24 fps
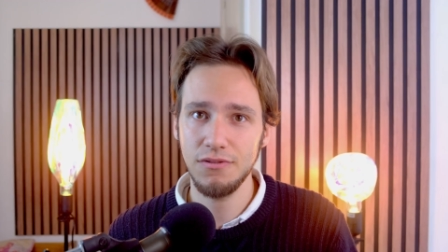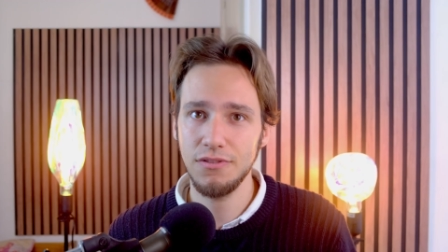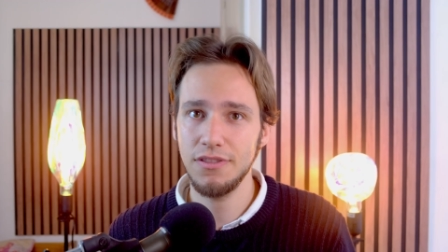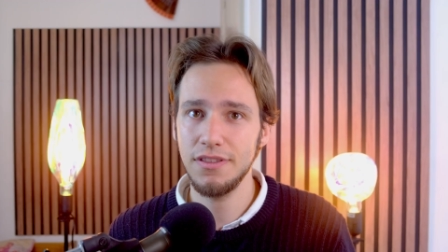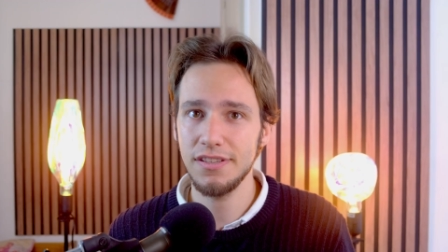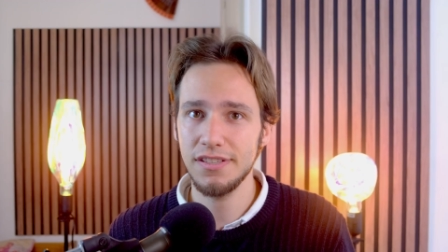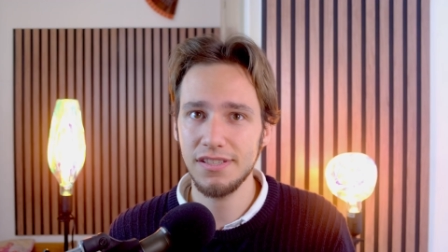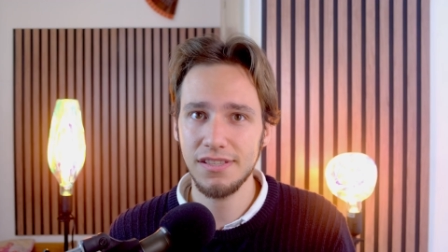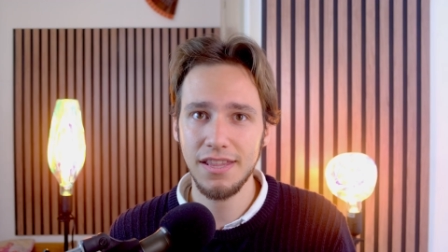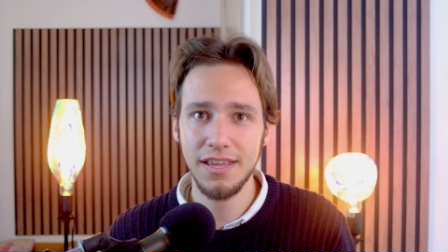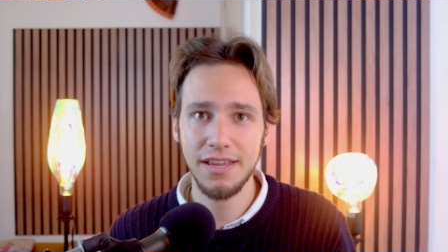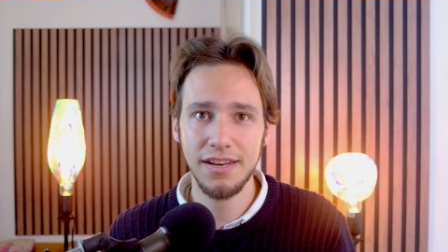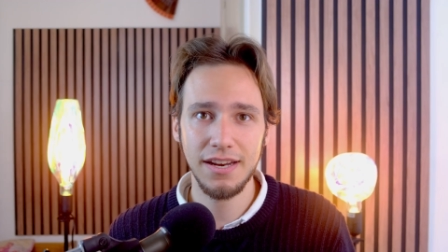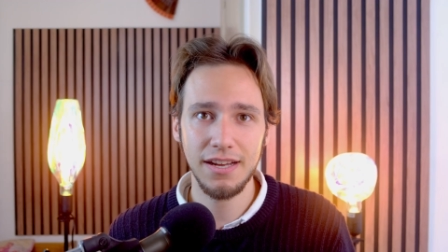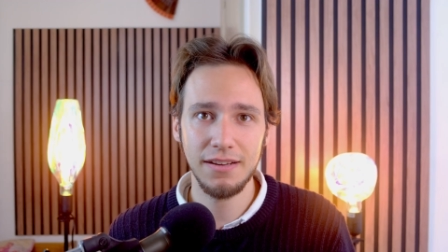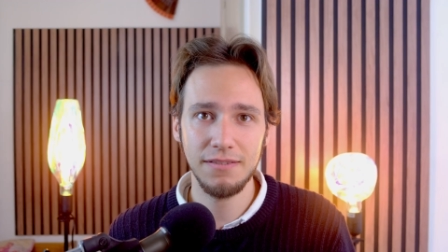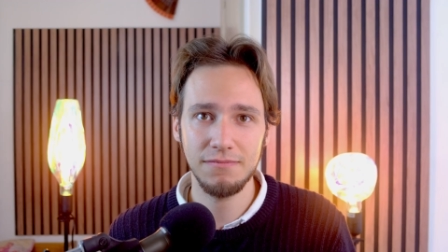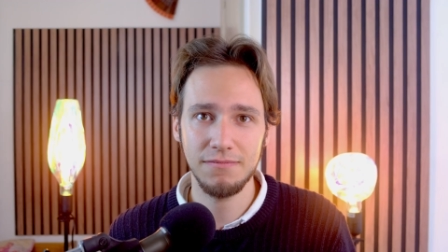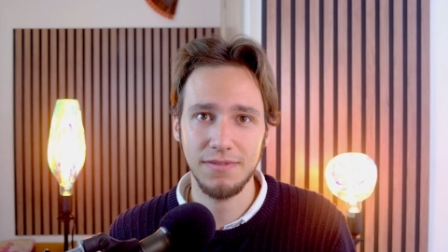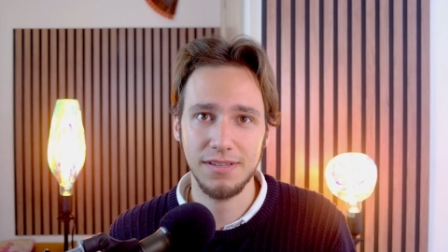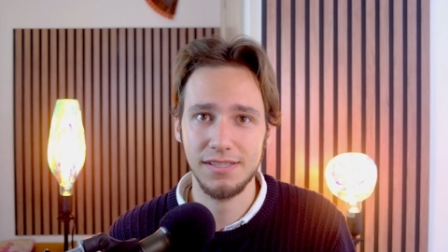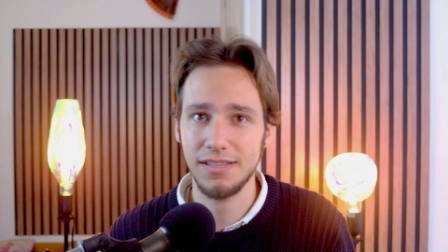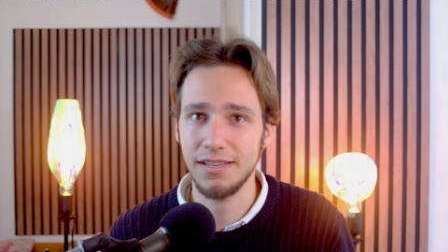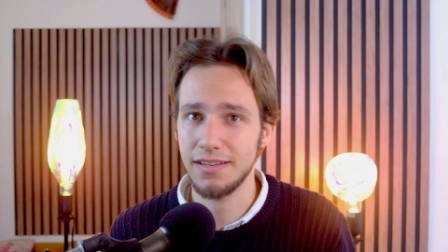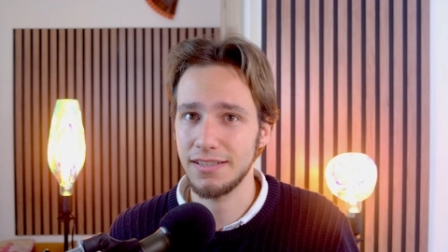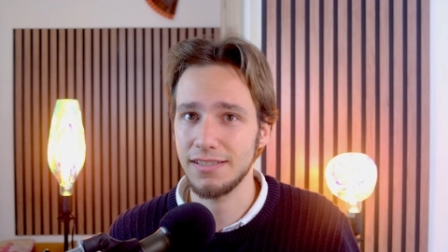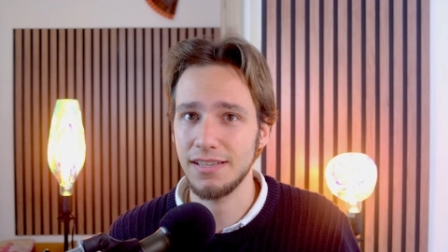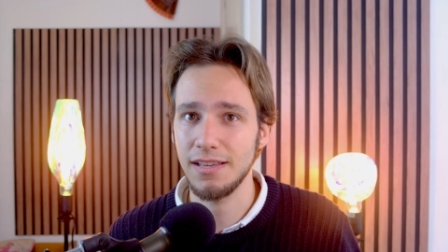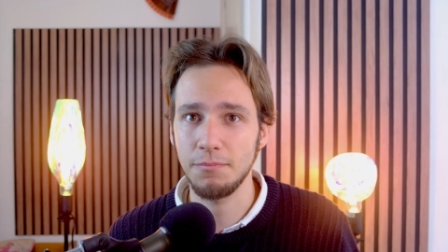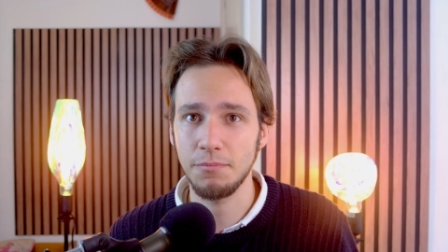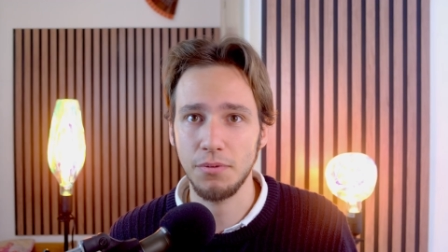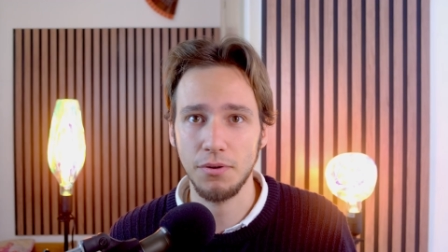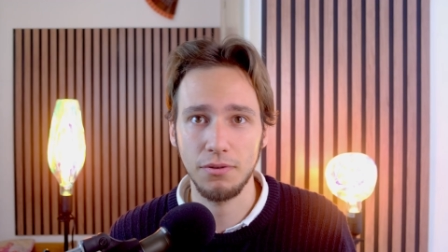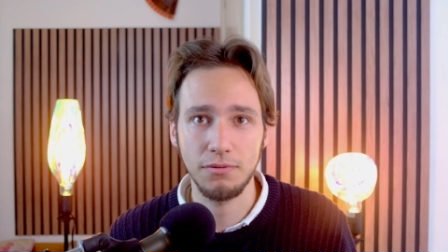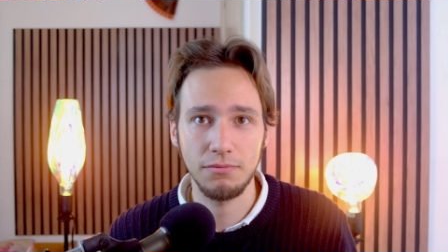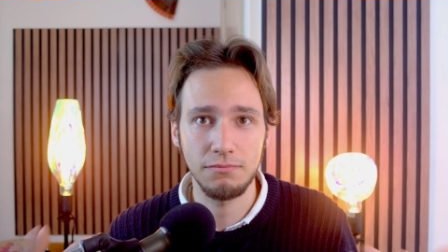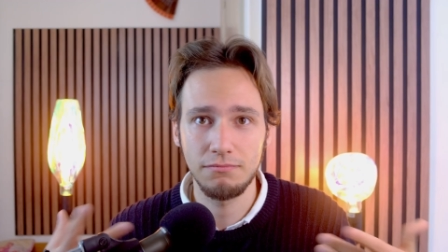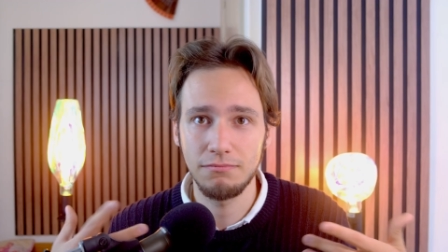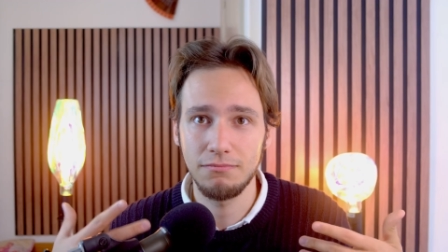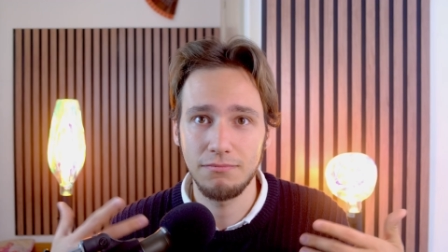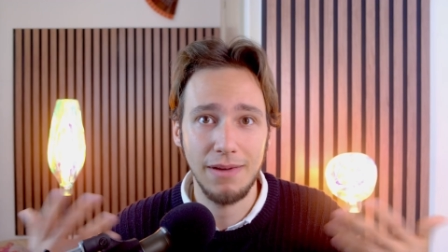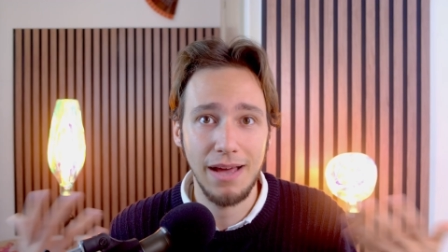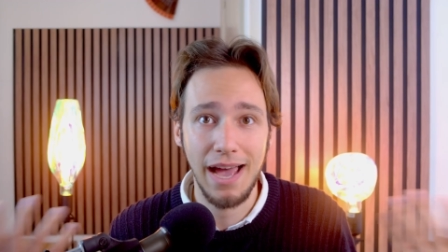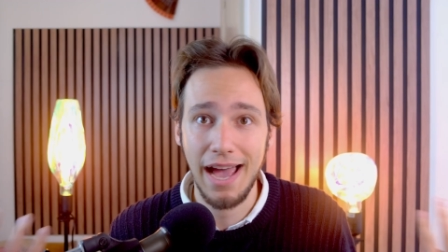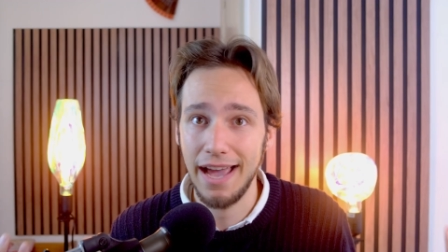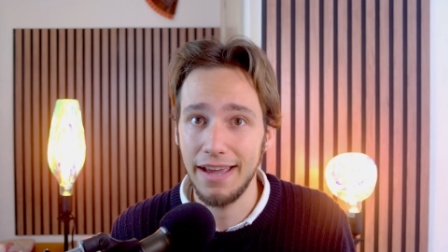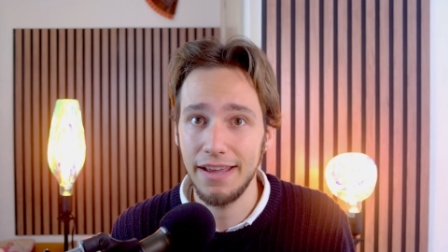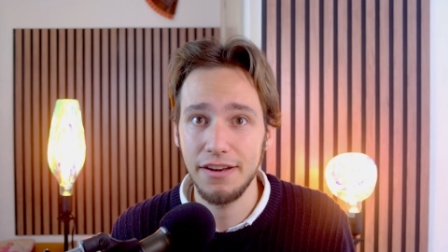to this data. As an example,
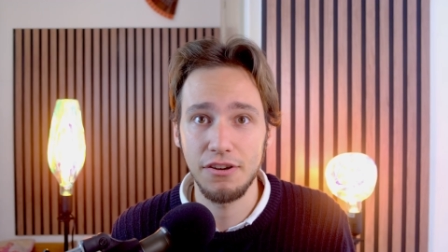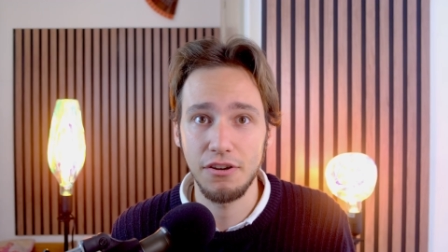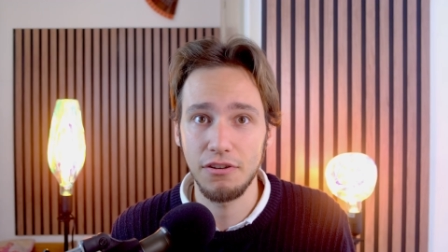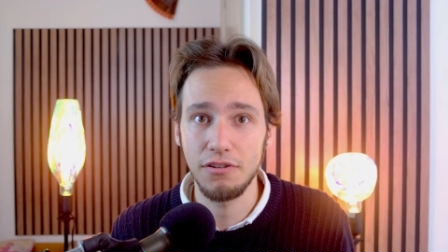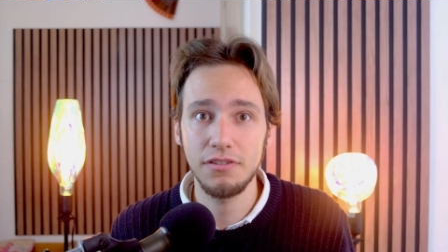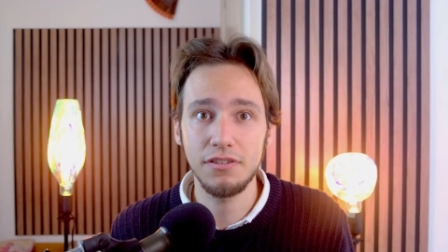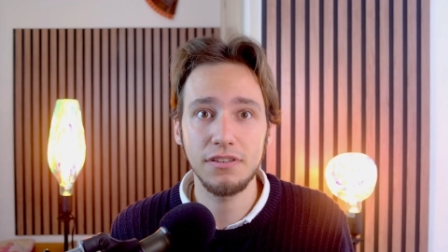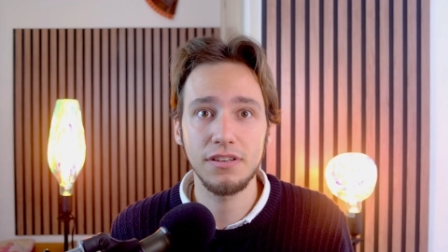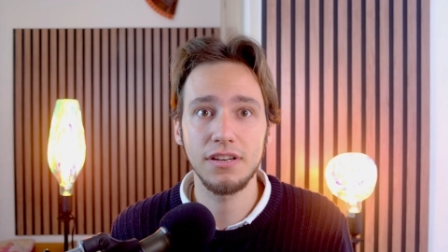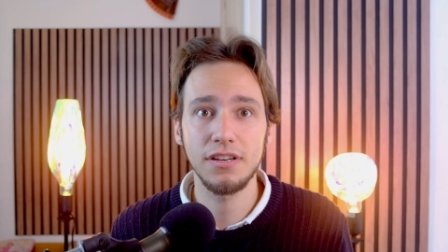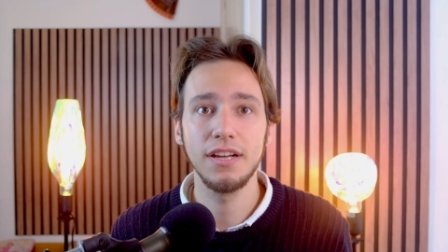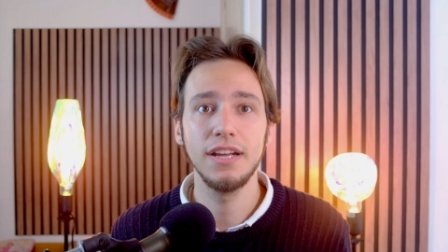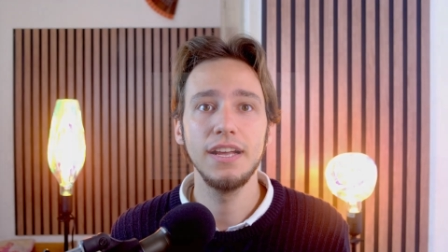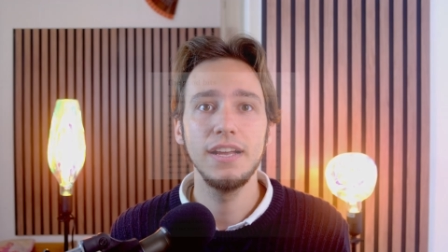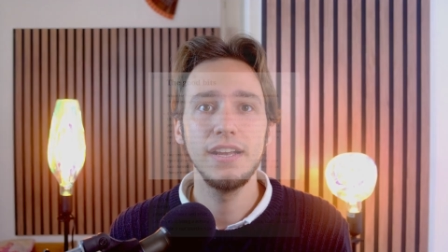I don't.